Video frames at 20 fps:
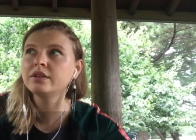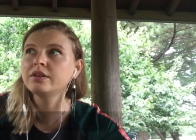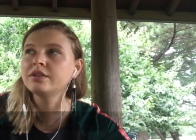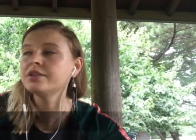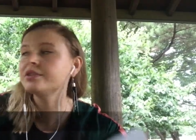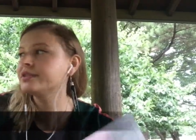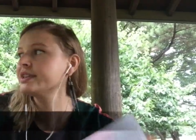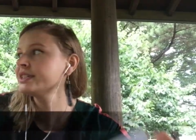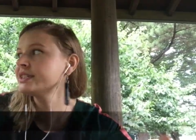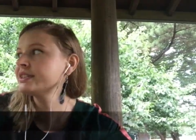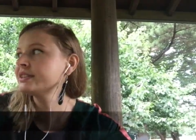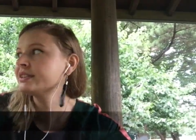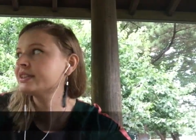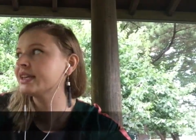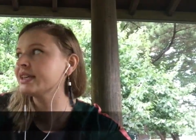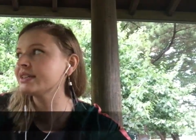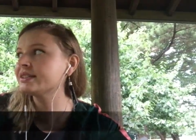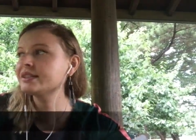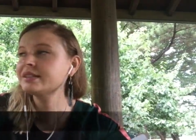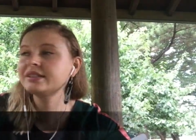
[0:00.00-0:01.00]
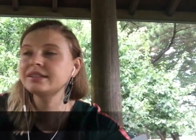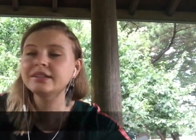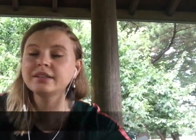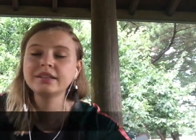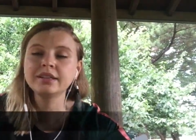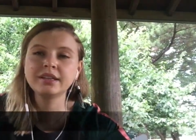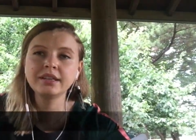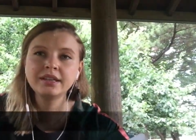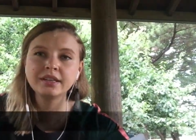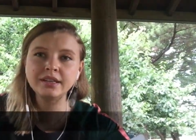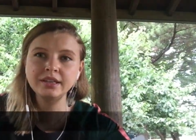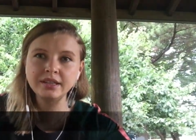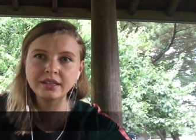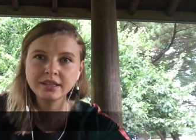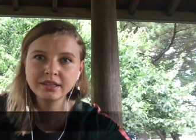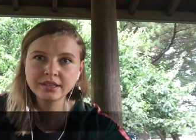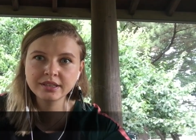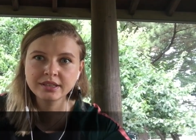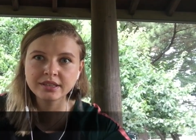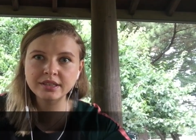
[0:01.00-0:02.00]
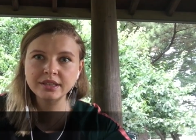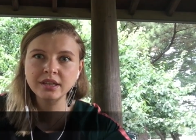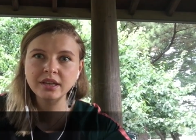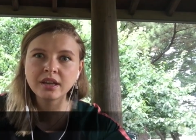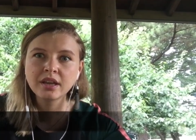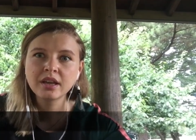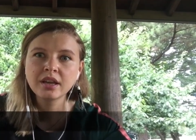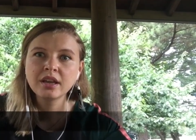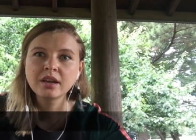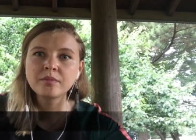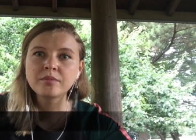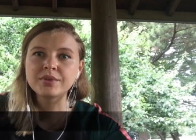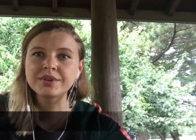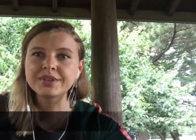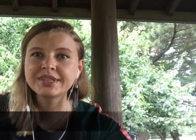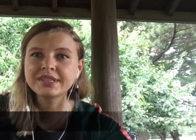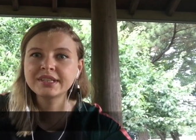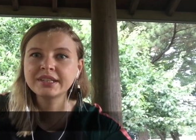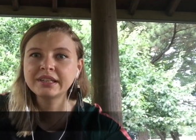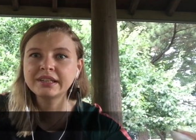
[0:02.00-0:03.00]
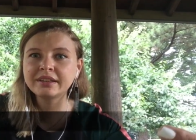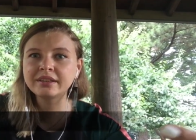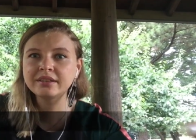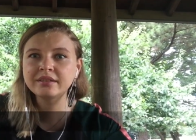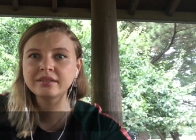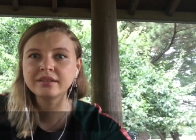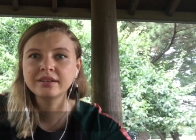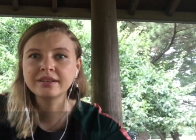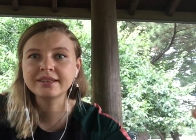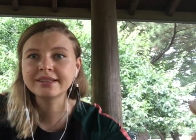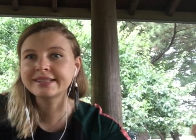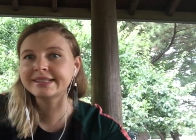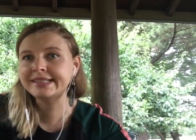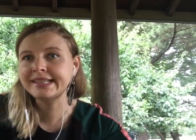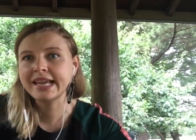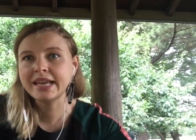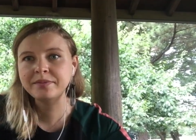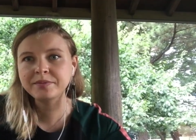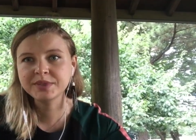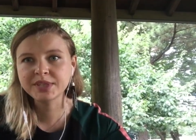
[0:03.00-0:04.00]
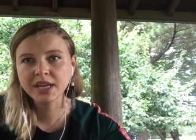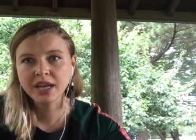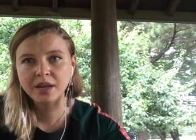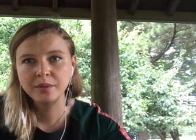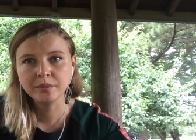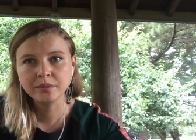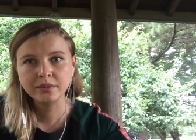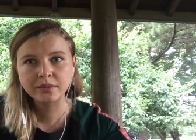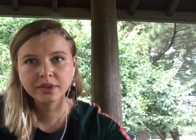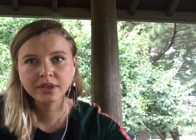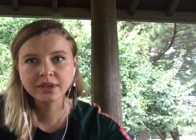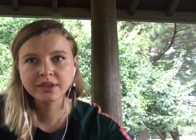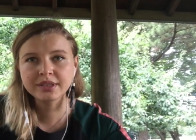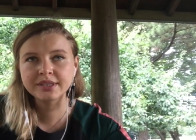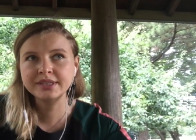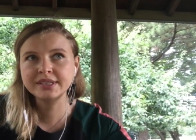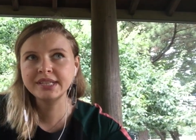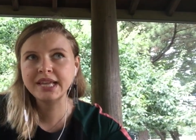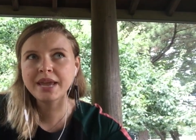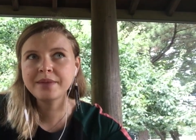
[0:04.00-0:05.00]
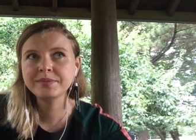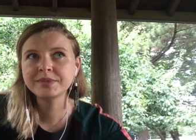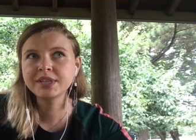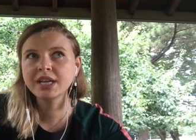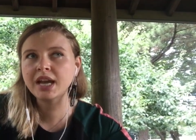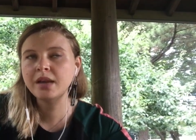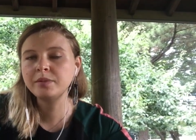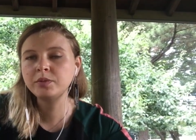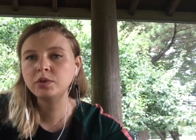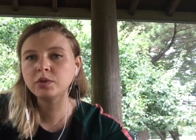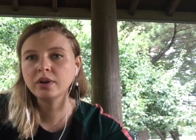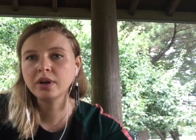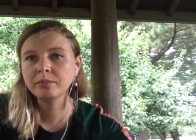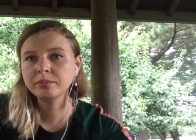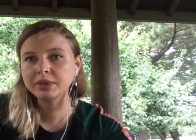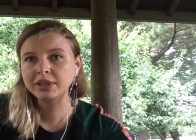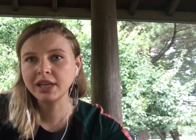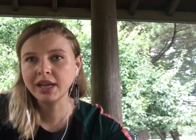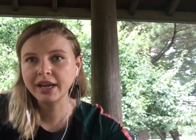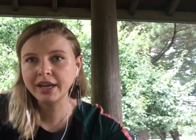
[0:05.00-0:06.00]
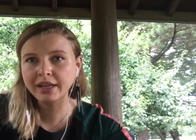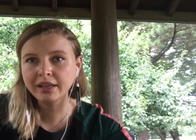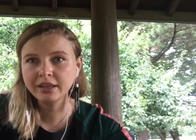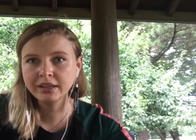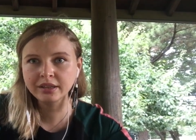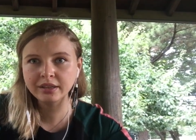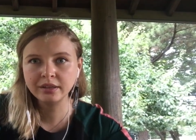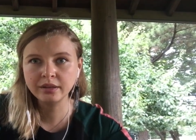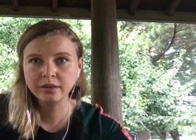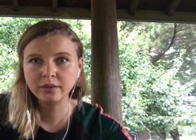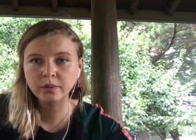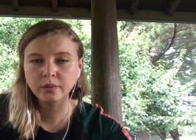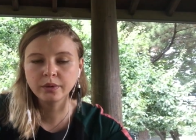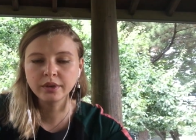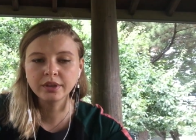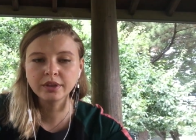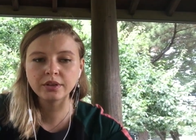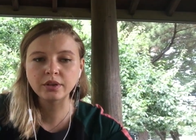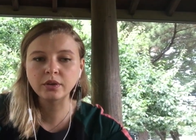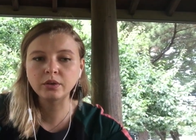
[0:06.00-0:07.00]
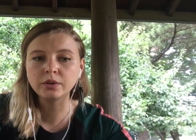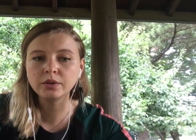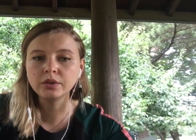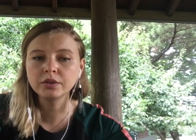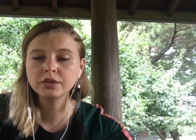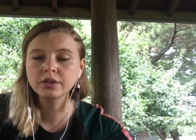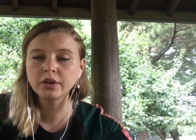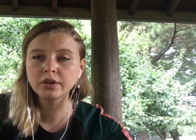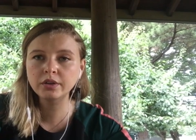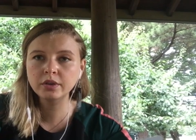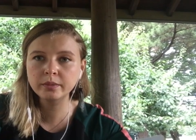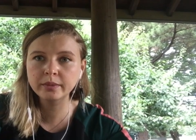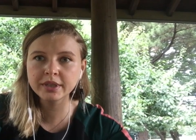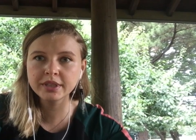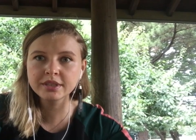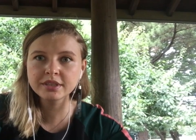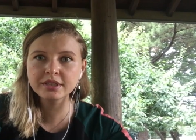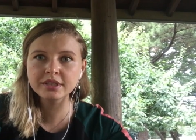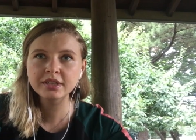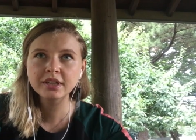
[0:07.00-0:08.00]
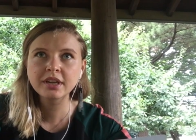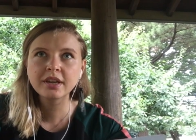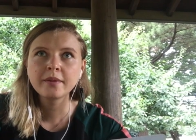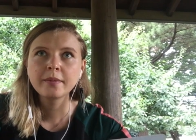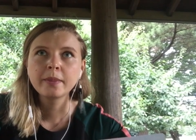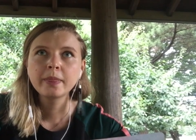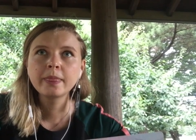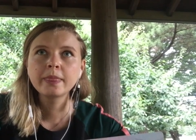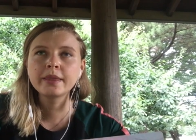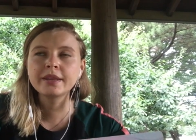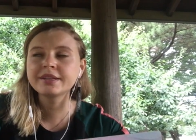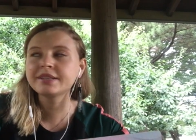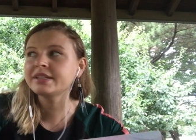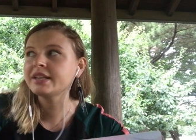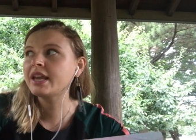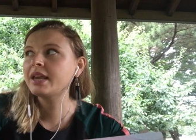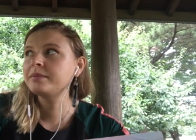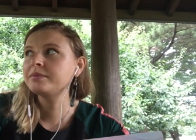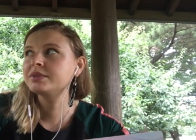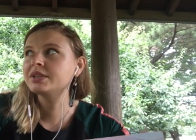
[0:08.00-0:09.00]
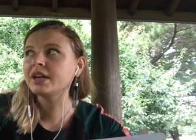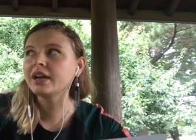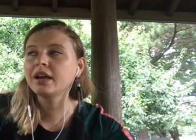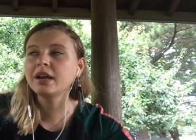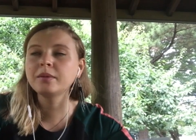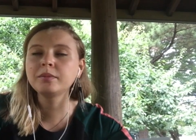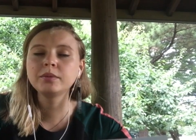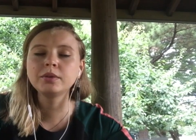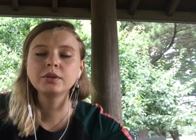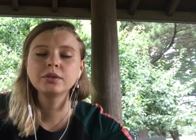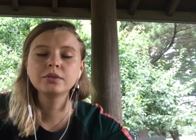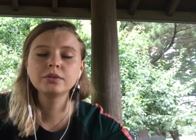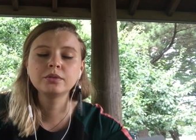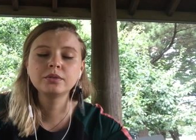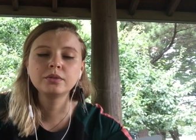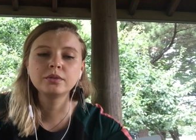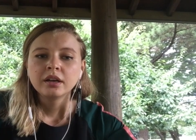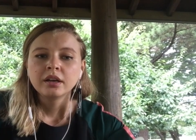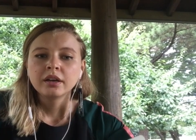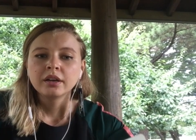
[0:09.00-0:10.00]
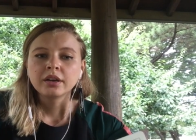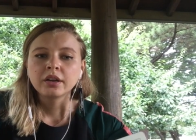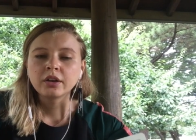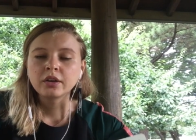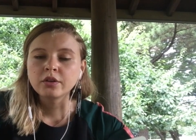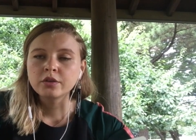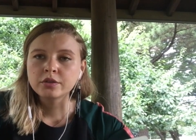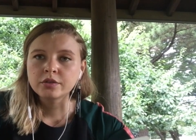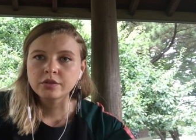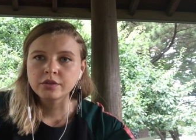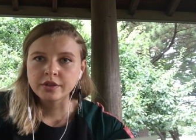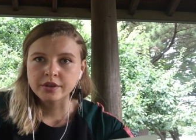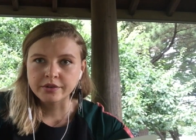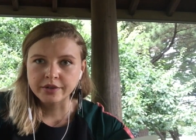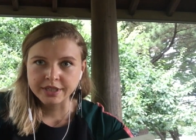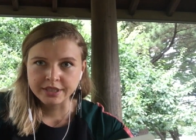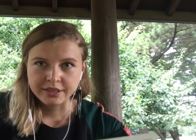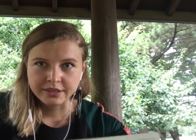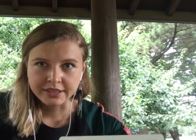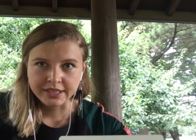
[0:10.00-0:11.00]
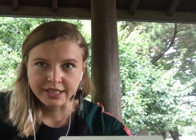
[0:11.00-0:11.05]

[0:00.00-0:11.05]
the written test is proceeded the same time. The same time you apply with all your documents, the same time you go through the written